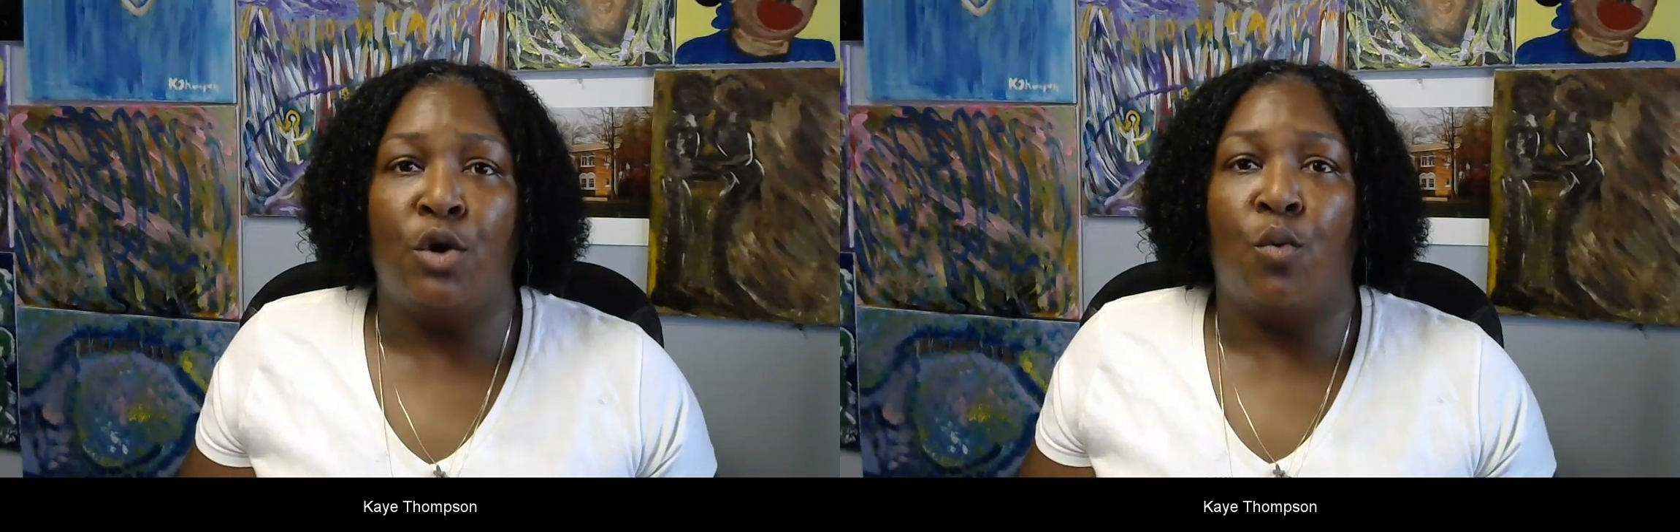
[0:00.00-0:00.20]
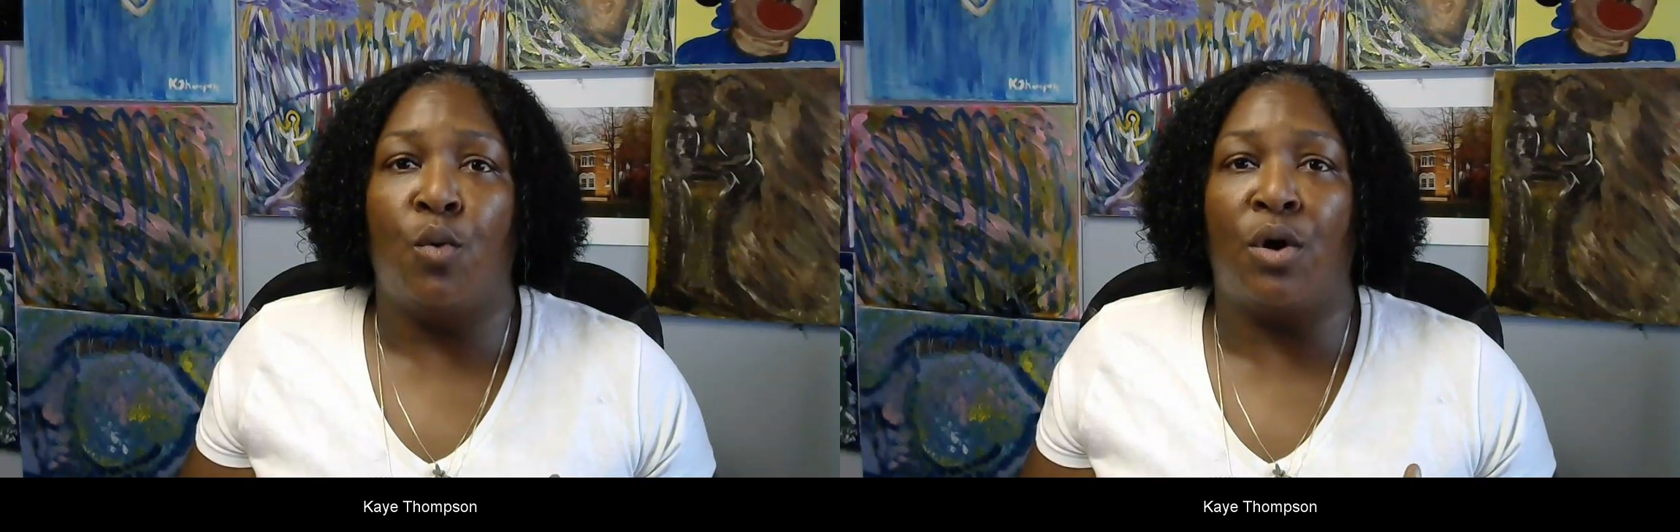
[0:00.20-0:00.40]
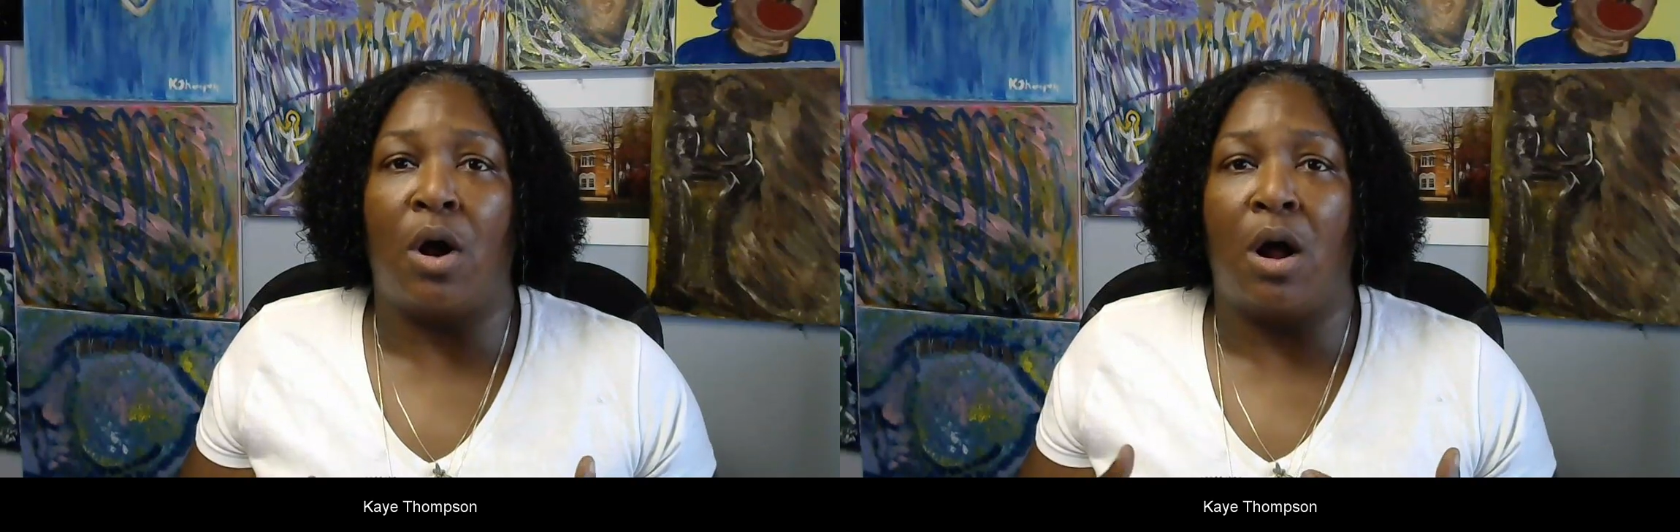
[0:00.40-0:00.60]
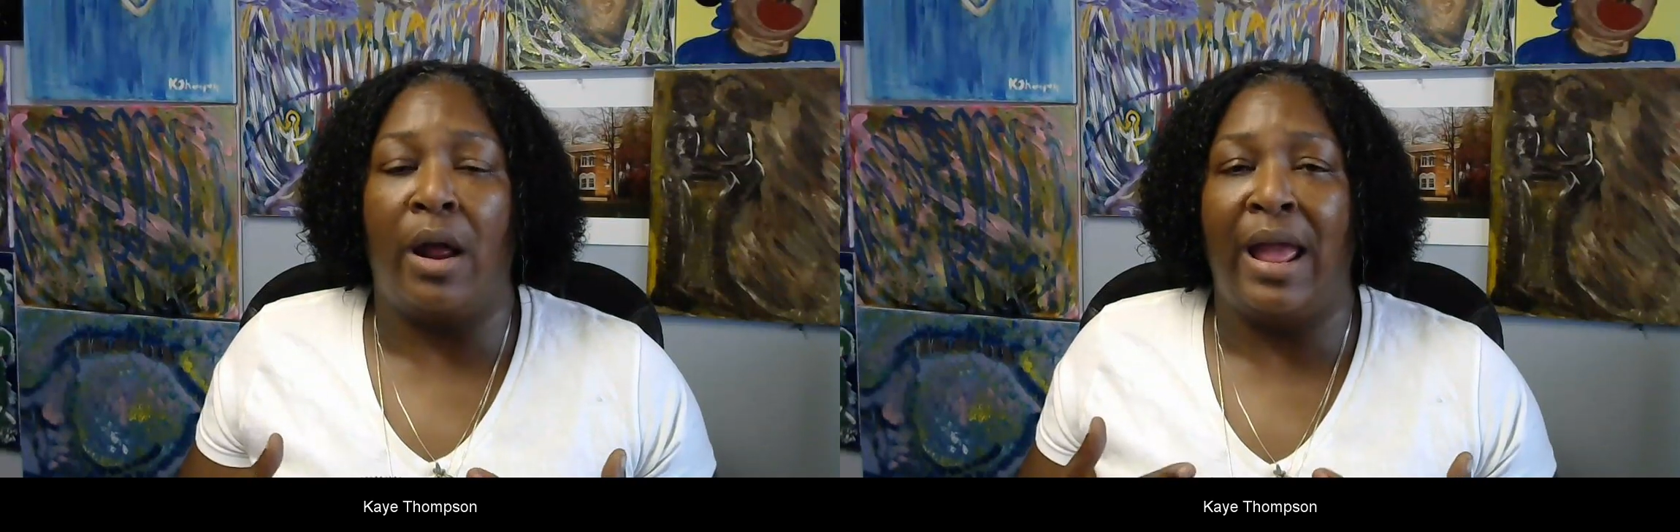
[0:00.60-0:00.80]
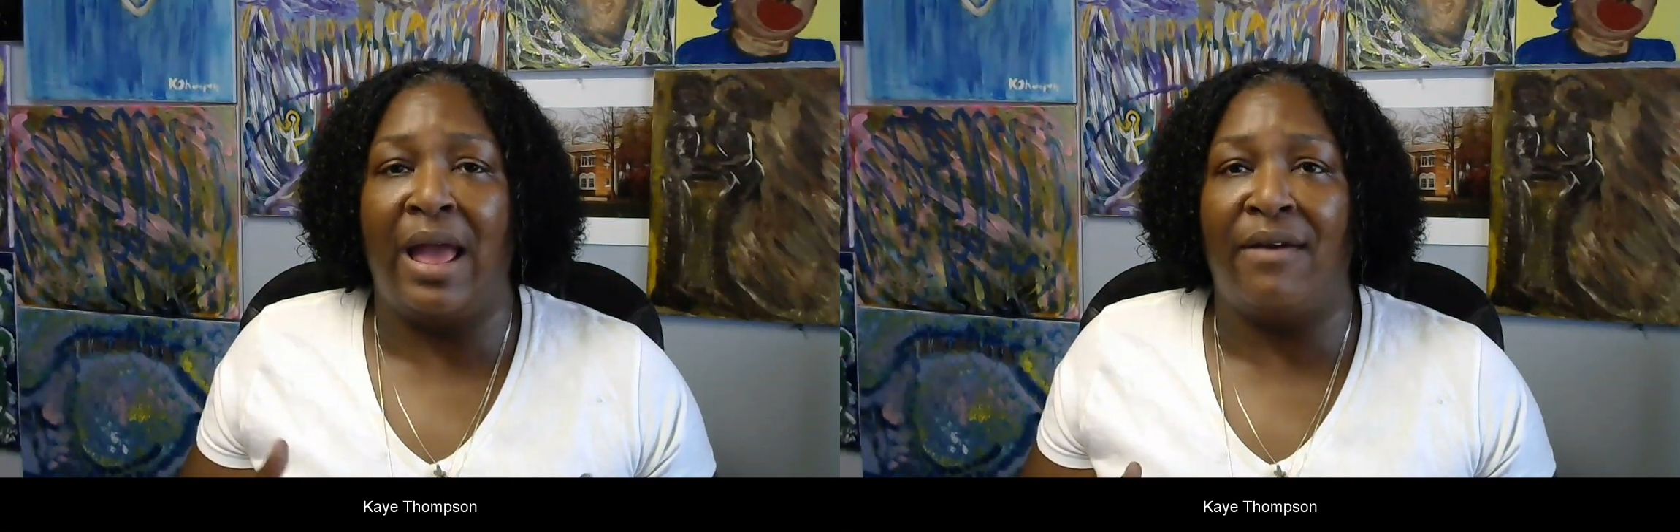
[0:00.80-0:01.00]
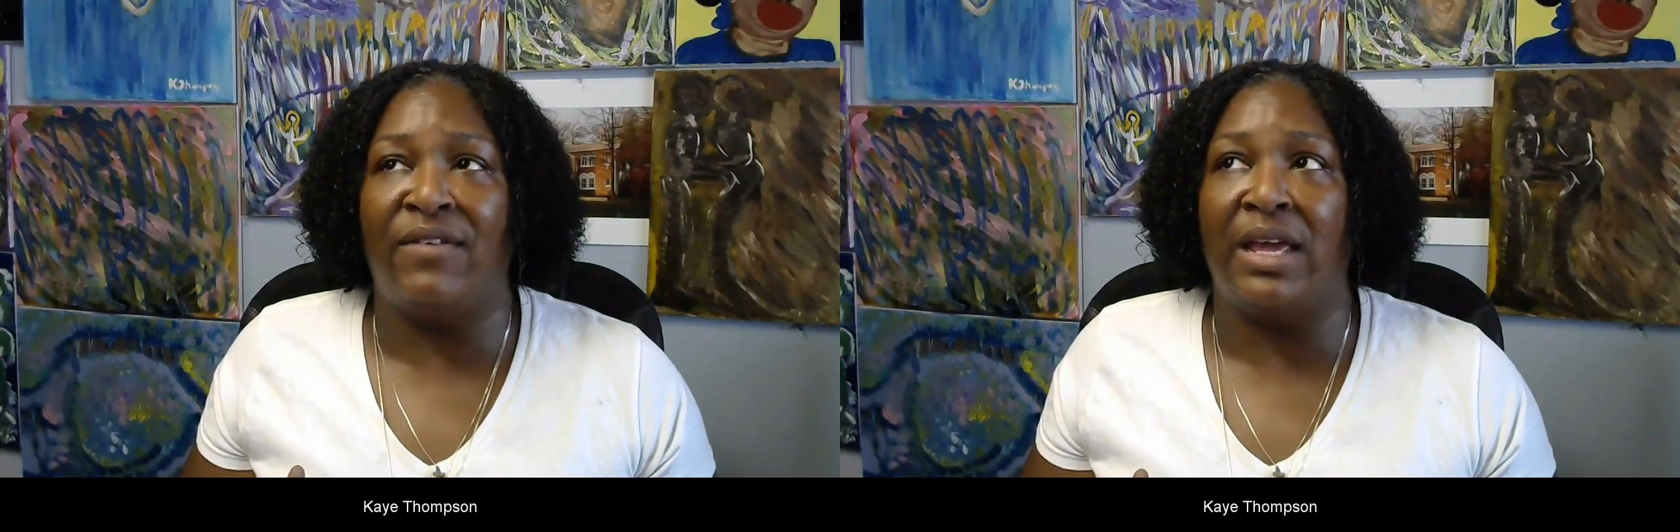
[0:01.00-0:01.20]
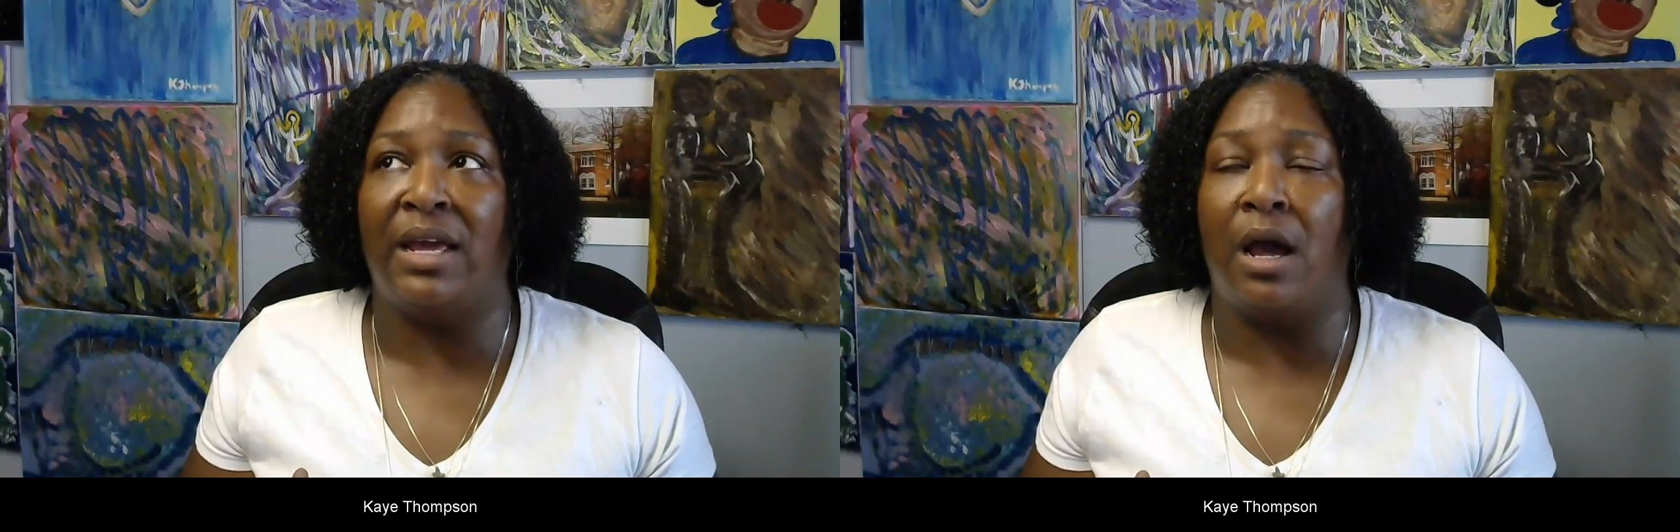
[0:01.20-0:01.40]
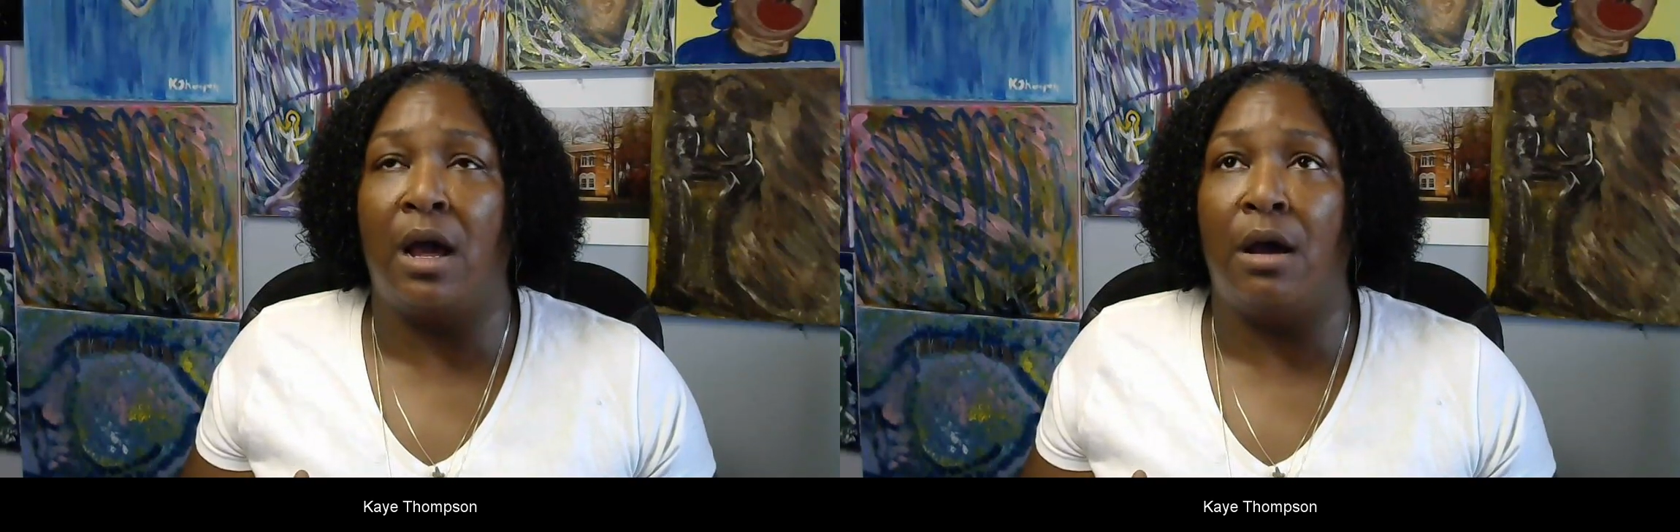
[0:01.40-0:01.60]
we're having